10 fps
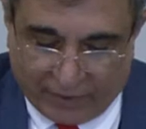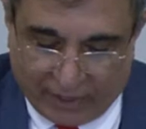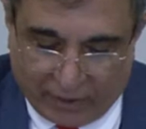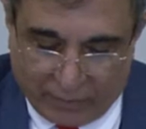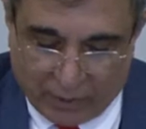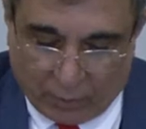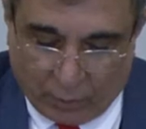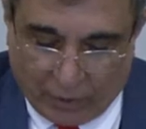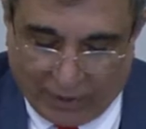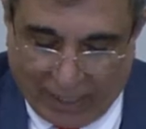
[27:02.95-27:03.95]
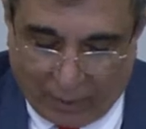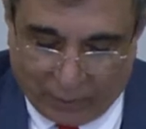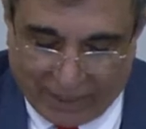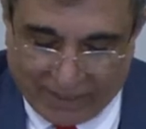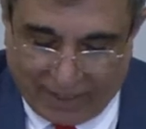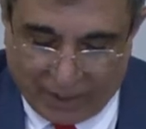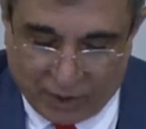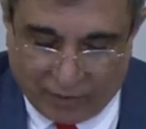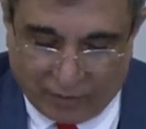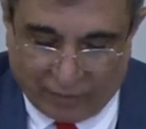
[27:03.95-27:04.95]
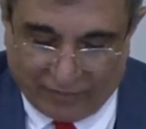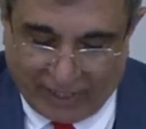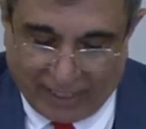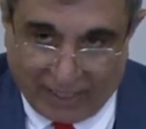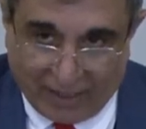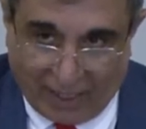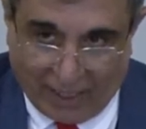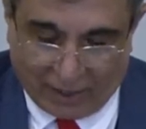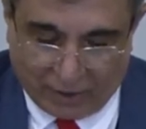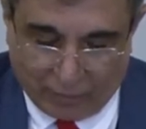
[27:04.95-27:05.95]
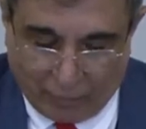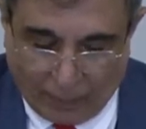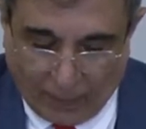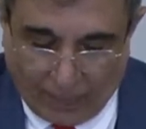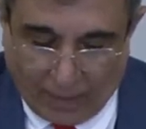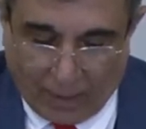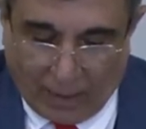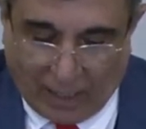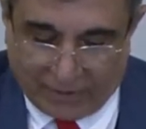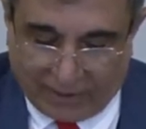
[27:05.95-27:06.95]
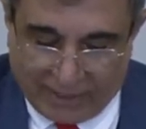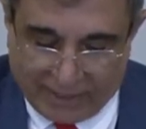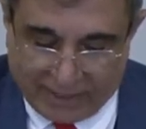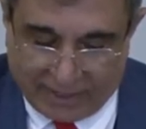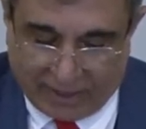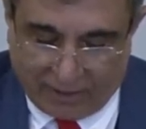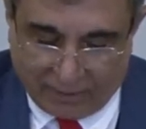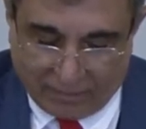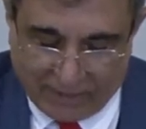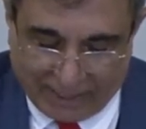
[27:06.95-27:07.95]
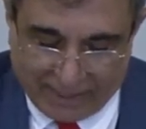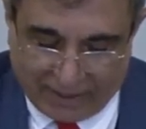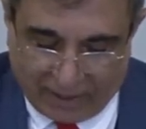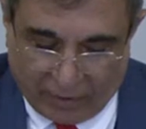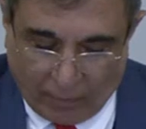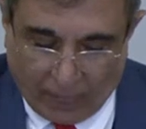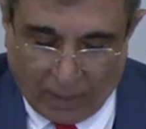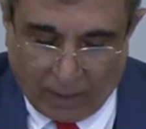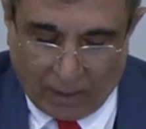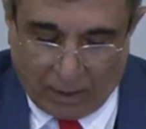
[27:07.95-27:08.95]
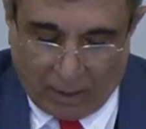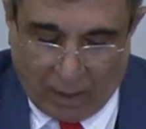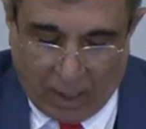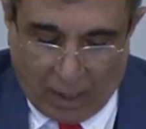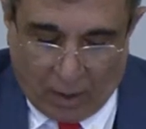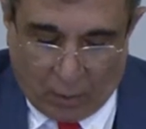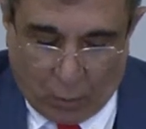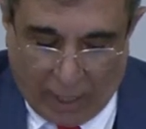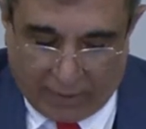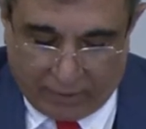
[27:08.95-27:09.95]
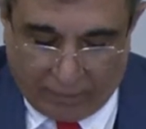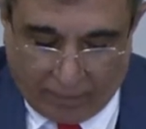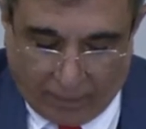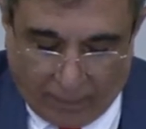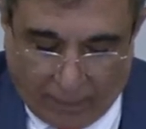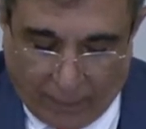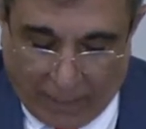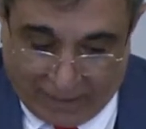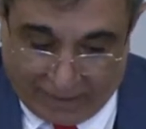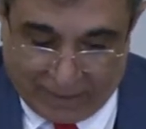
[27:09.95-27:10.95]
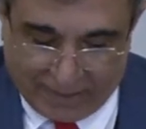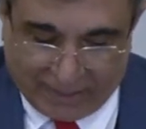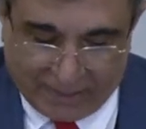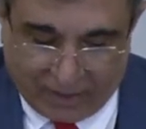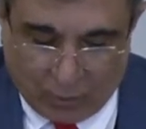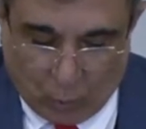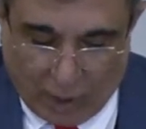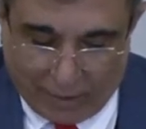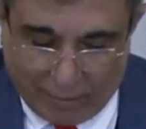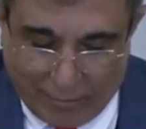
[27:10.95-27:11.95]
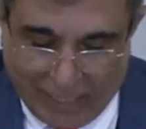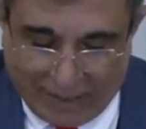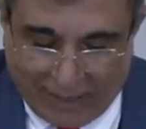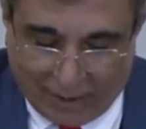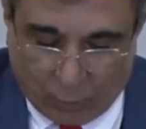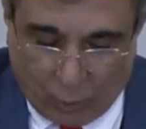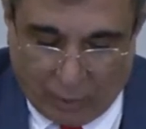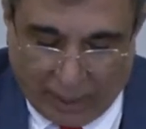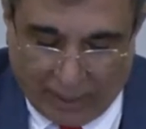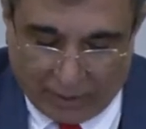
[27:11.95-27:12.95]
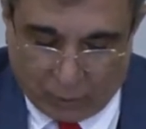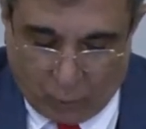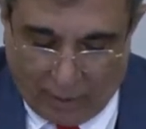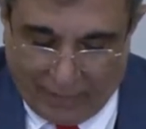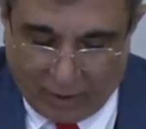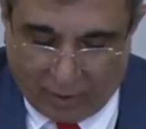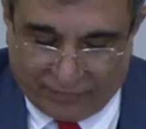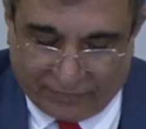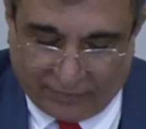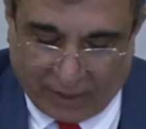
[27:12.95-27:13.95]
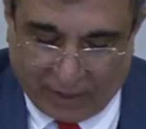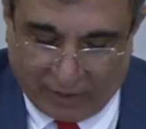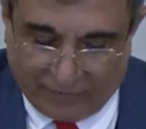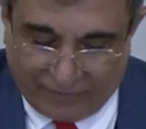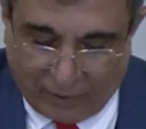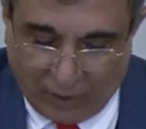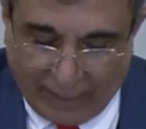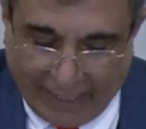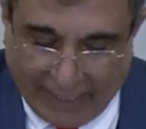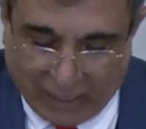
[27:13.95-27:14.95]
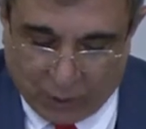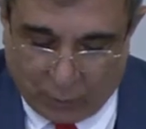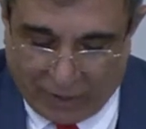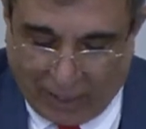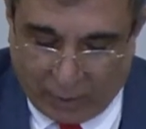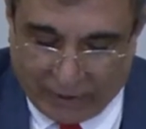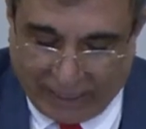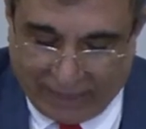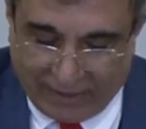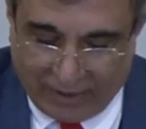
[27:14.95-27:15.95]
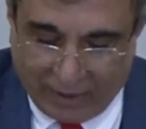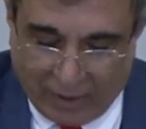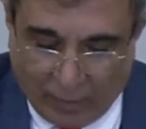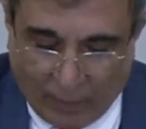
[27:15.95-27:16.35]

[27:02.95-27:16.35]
freedoms without distinction of any kind. Article 16, 16, 1, Article 16, 1, men and, wo and women of uh, full age without any